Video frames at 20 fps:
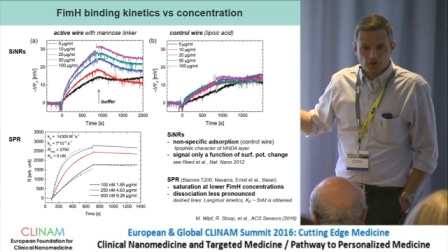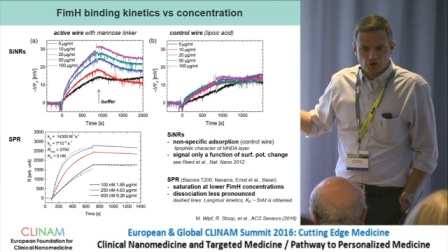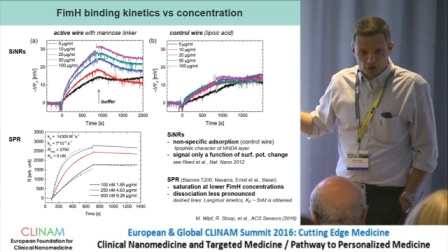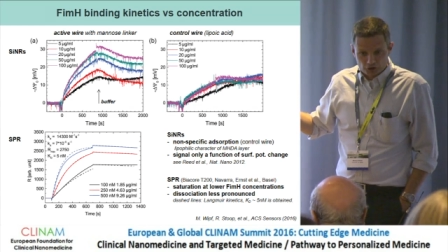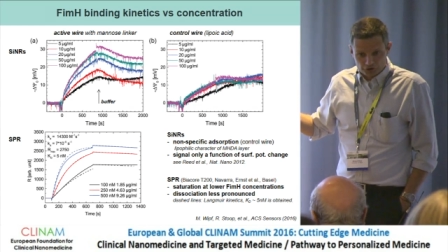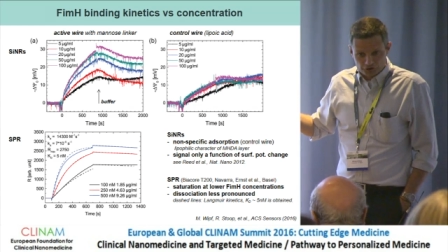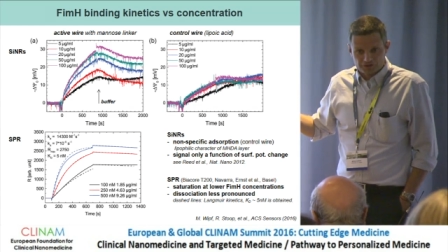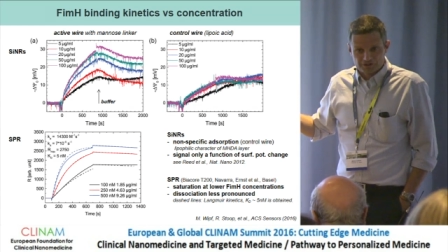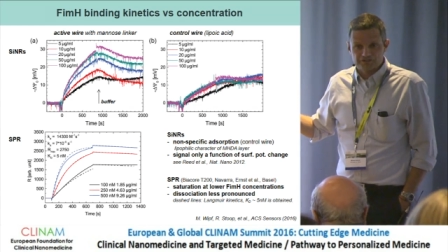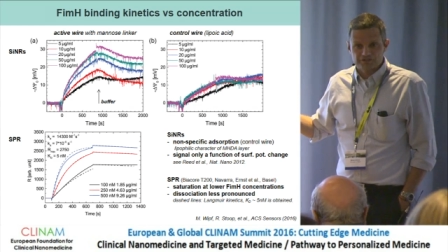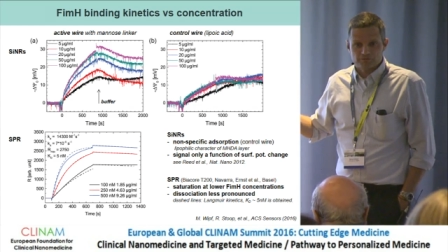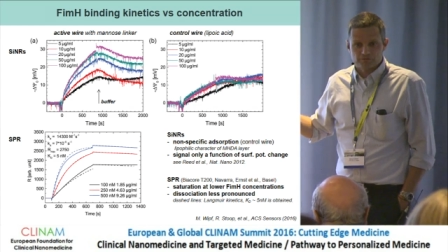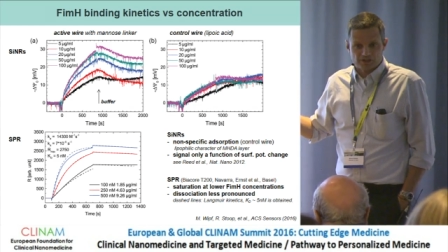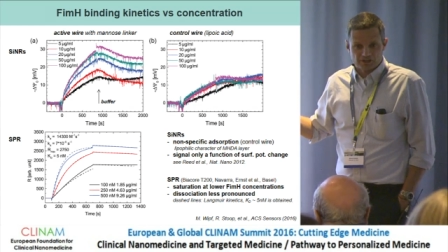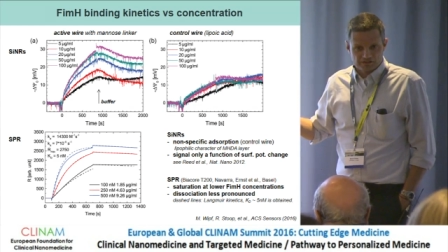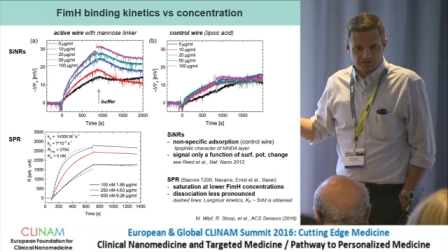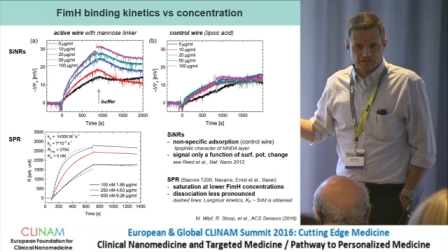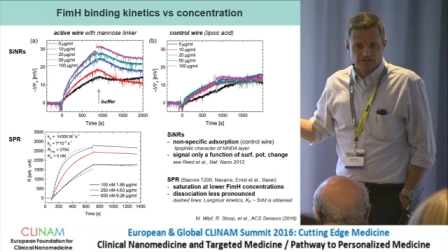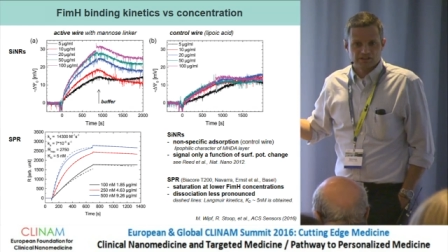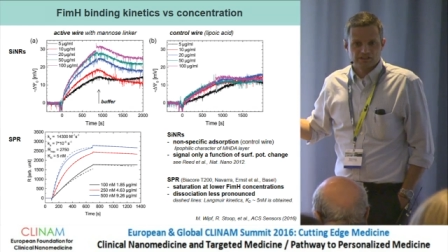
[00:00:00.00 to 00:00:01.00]

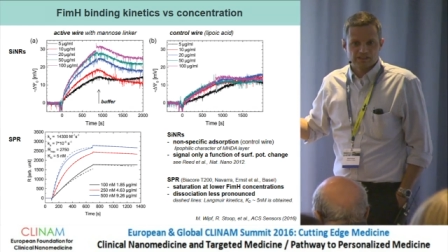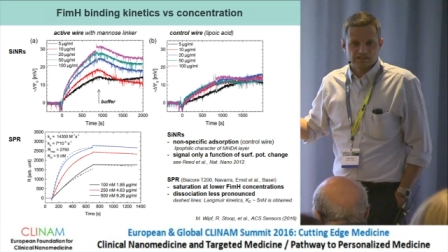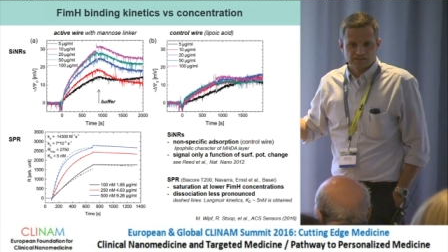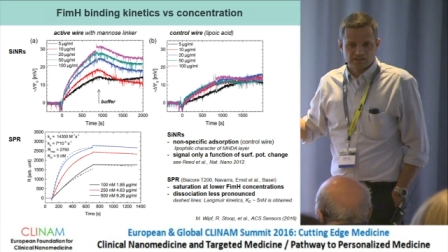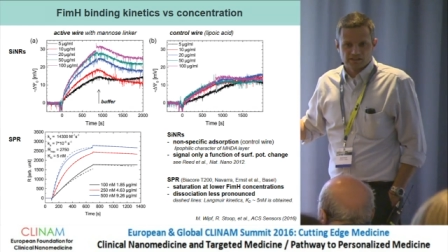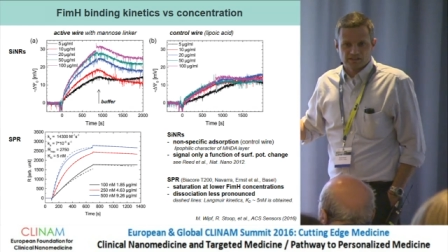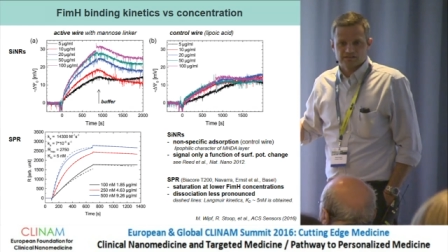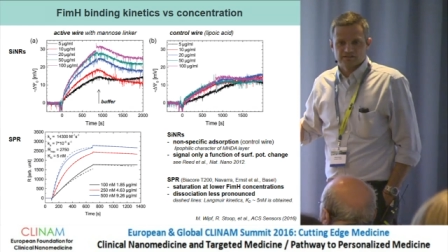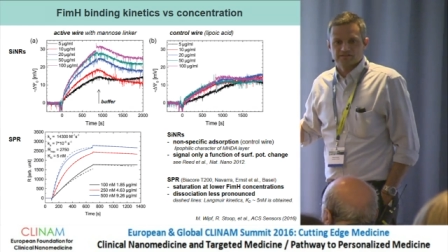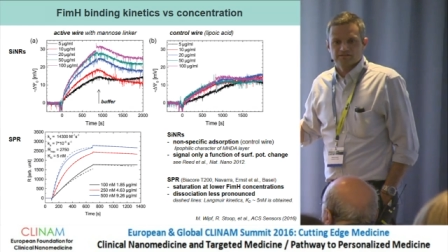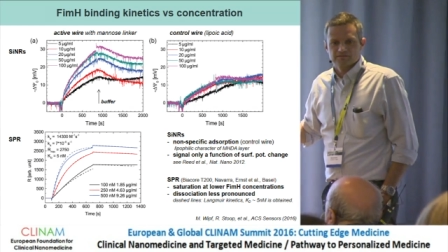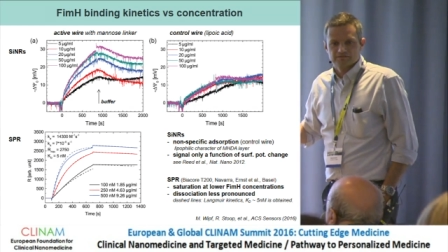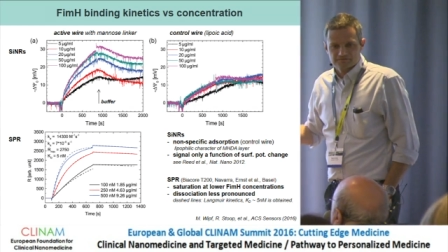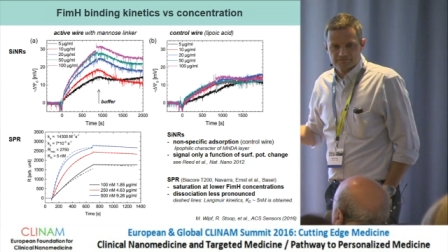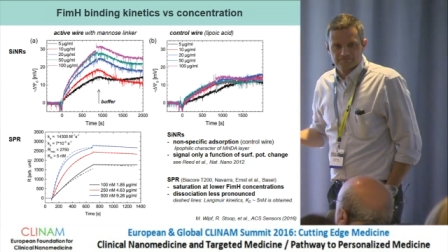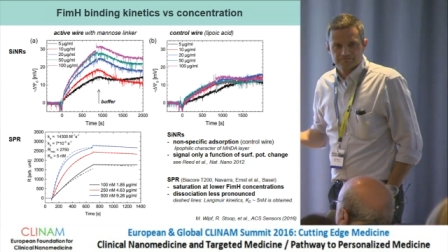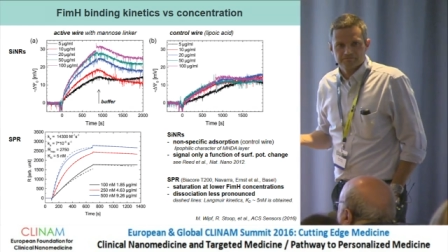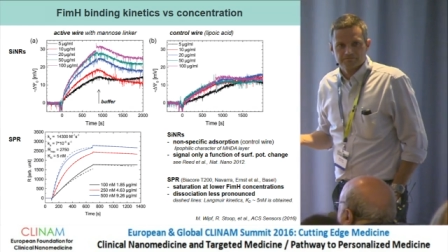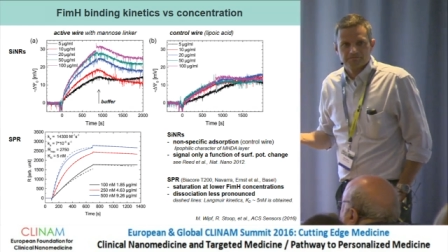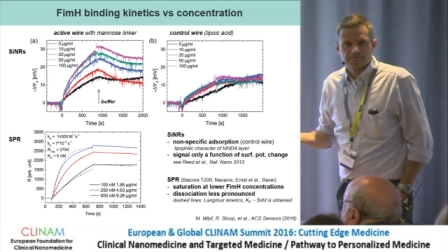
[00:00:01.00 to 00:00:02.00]
underestimating in that case.
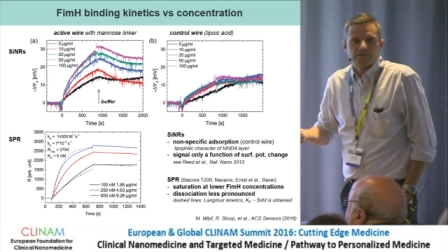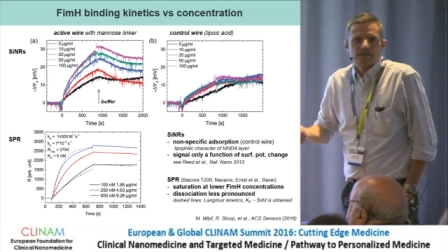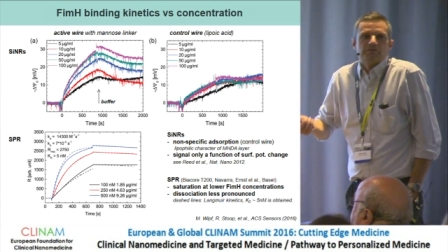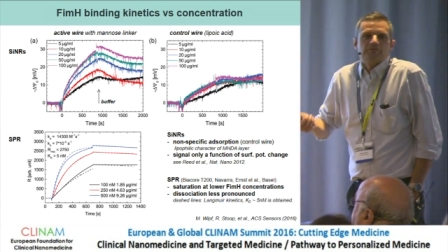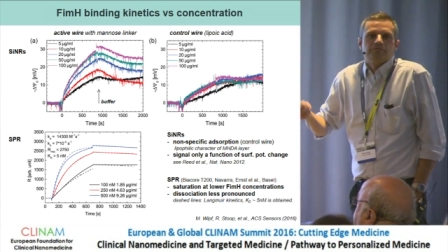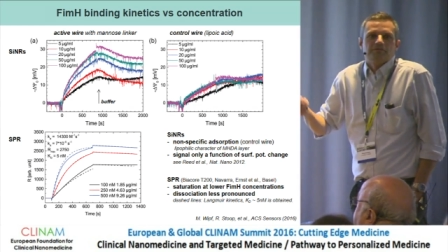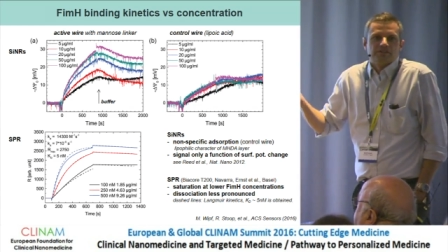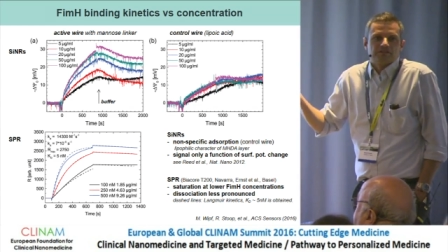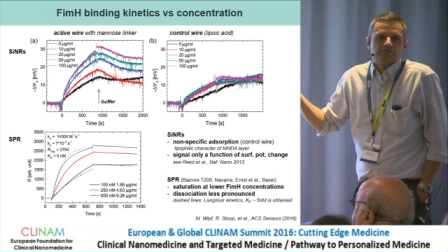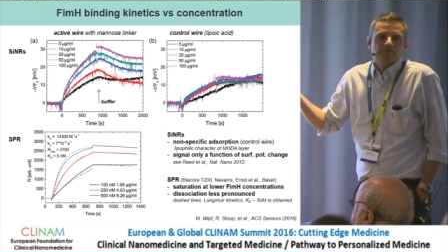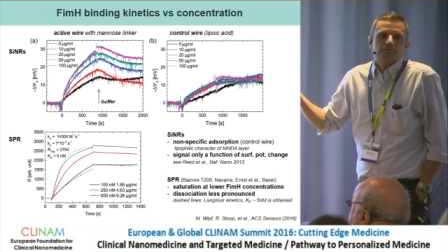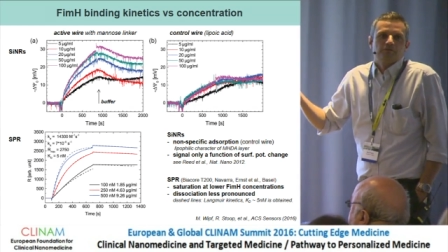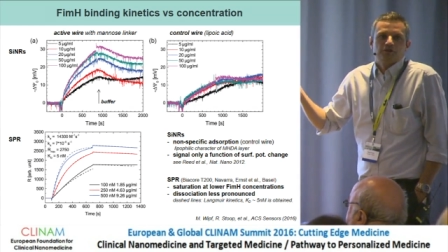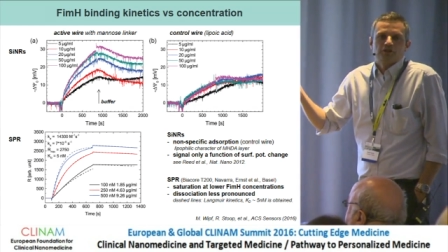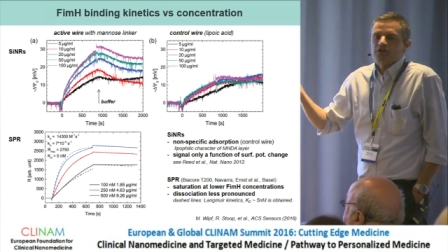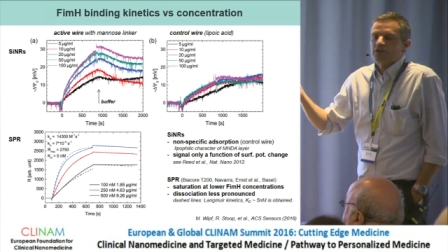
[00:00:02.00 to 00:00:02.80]
I mean, but